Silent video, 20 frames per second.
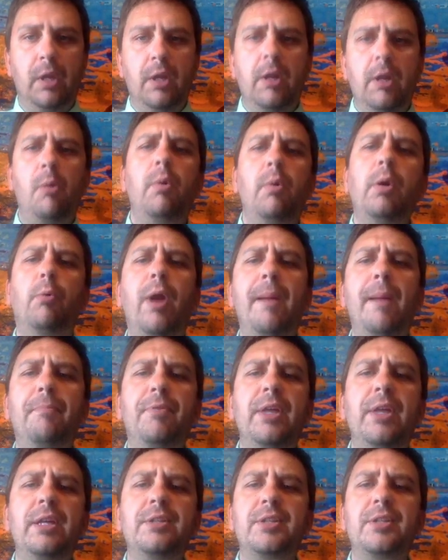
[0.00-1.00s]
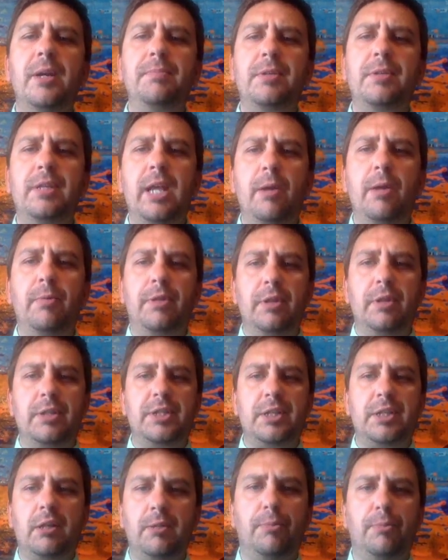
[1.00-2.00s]
Now, I want to wrap things up today with a
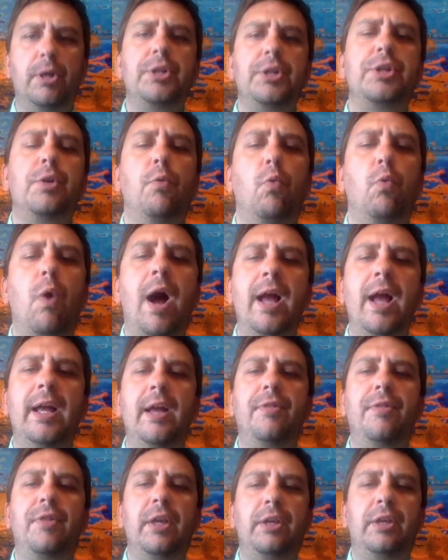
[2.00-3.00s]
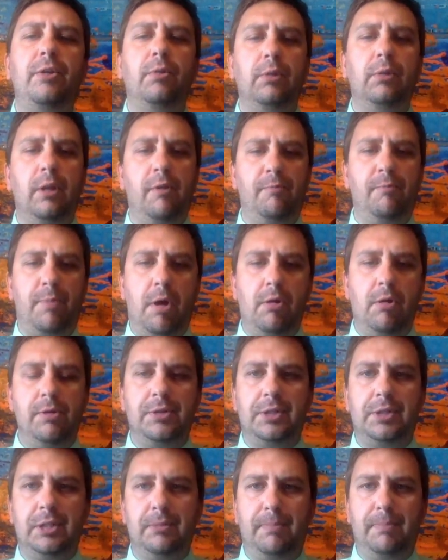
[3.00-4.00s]
celebration of why I think you'll love
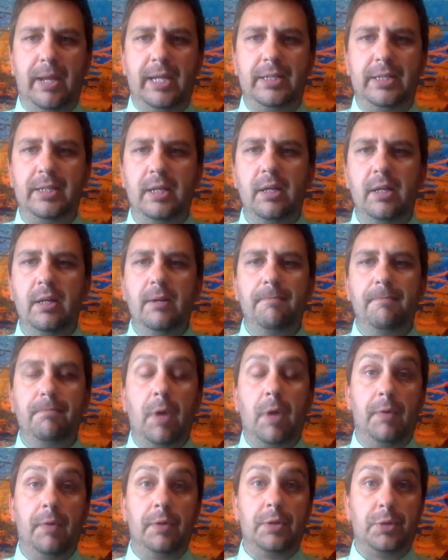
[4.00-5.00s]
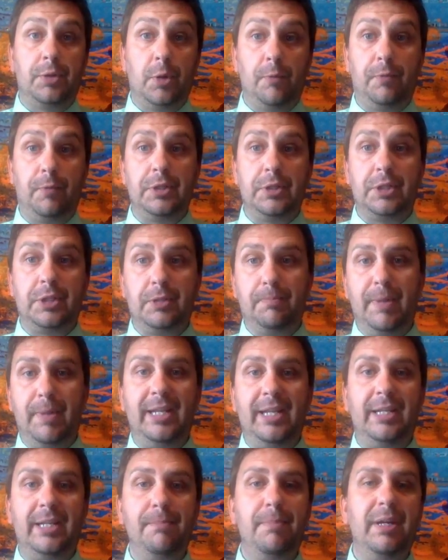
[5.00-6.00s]
policy debate. On the surface,
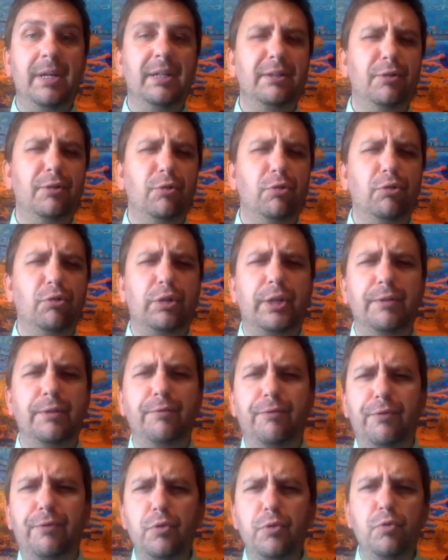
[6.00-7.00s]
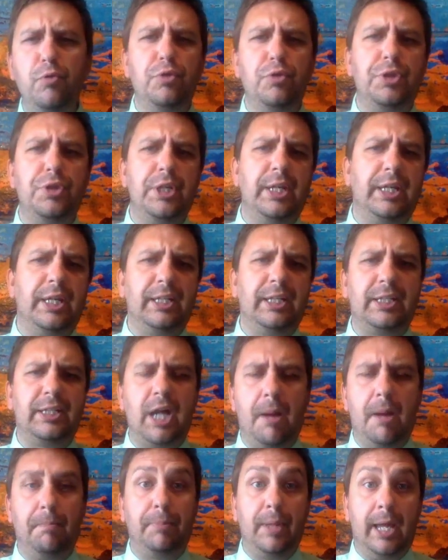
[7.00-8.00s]
debate can be a little confusing and
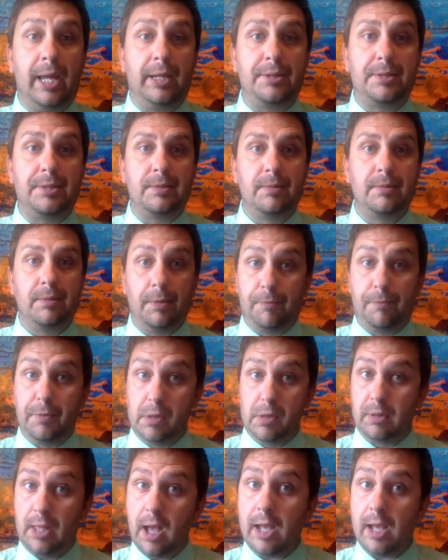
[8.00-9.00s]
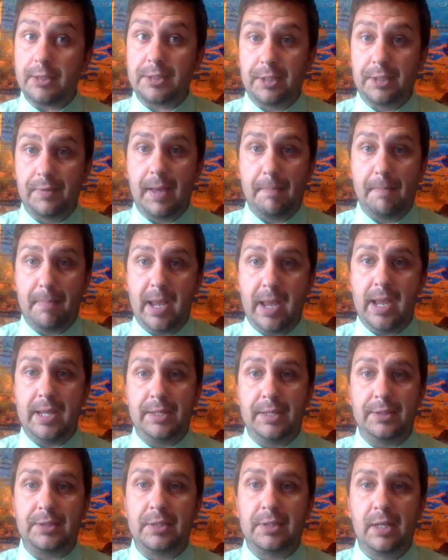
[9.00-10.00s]
complex. You feel lost in that
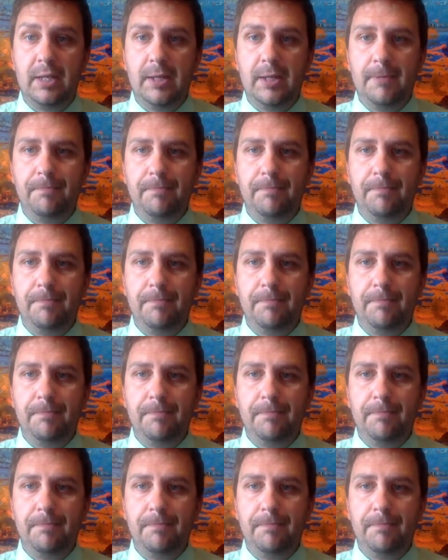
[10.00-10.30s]
maze.